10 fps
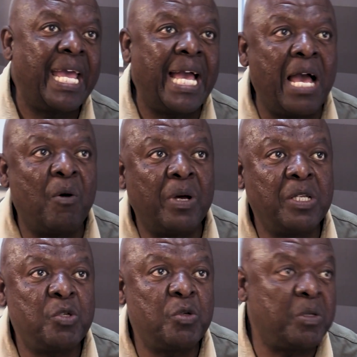I
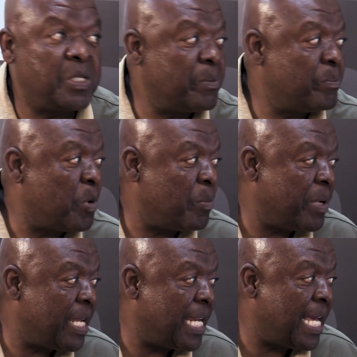went to
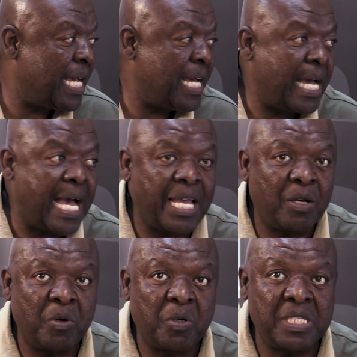Mbombela High
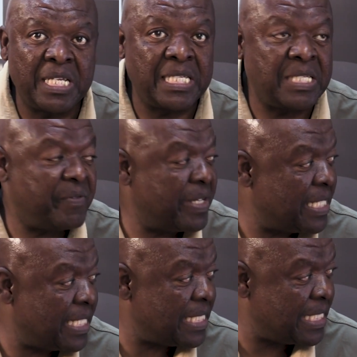Court and
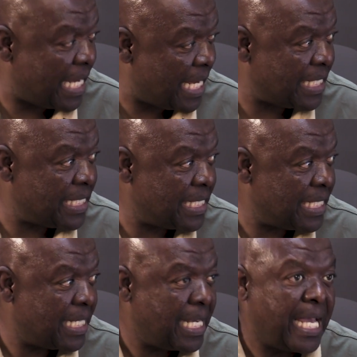defended that.
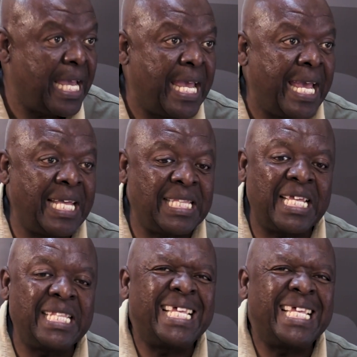And then